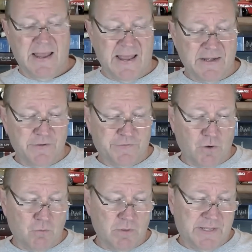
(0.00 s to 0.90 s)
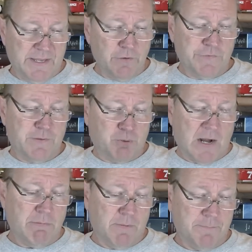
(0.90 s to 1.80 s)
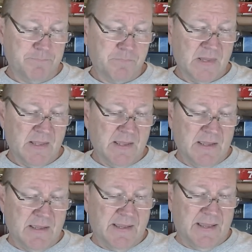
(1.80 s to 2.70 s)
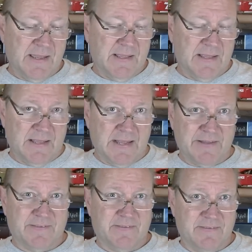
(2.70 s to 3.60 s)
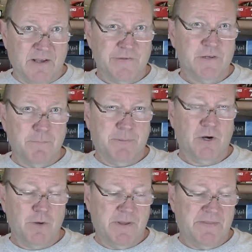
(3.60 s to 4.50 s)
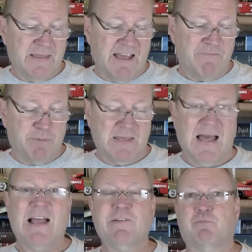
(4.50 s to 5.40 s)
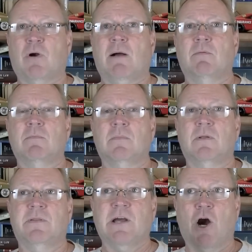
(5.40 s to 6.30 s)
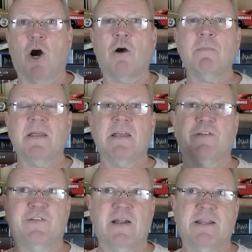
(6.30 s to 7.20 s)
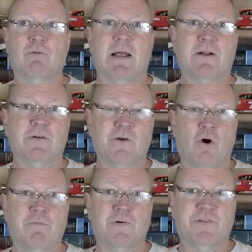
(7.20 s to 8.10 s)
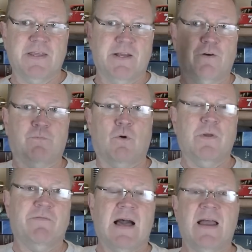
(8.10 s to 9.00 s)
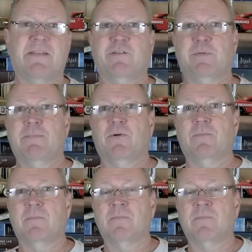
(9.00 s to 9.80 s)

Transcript: And so here's the problem it doesn't appear to be the FBI's problem. The Army is sending the records over saying, here's what we've got on these people.